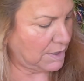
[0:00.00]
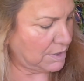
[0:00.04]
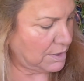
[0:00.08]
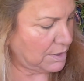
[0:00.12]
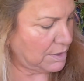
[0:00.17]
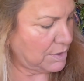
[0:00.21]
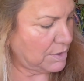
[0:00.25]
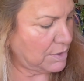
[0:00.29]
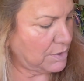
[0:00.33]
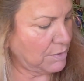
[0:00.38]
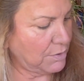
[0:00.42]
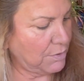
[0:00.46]

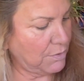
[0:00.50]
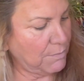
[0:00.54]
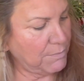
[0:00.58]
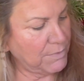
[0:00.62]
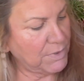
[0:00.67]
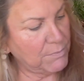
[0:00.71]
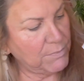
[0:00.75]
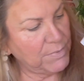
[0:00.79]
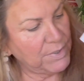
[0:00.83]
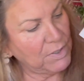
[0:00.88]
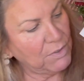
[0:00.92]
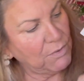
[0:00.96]
So I'm going
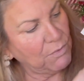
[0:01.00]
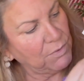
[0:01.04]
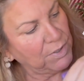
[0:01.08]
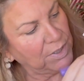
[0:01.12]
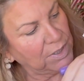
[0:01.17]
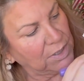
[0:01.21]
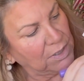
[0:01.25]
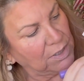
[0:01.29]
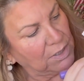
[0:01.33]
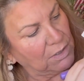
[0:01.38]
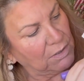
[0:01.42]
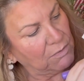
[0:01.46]
to be
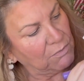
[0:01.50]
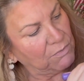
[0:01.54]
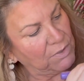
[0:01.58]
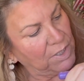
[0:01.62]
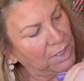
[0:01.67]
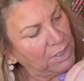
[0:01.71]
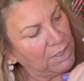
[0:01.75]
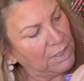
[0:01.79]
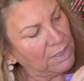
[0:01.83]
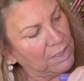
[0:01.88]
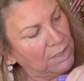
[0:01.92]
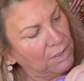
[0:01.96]
going
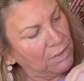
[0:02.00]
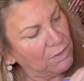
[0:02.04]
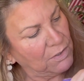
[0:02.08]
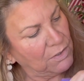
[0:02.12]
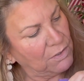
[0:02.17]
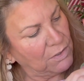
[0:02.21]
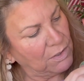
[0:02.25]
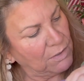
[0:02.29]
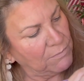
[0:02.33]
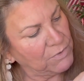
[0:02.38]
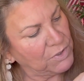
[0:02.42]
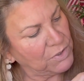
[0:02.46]
right in
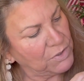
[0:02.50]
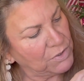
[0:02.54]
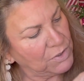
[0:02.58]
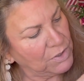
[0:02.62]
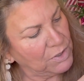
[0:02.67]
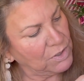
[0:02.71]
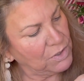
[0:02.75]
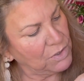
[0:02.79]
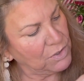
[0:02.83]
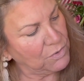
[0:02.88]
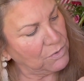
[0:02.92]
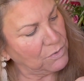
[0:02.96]
here. I'm just
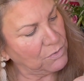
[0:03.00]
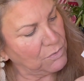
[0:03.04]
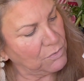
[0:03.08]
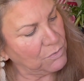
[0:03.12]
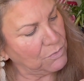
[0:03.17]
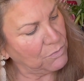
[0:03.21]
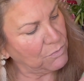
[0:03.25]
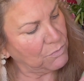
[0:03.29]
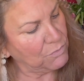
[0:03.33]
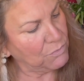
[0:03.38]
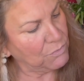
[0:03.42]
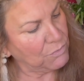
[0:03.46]
going to do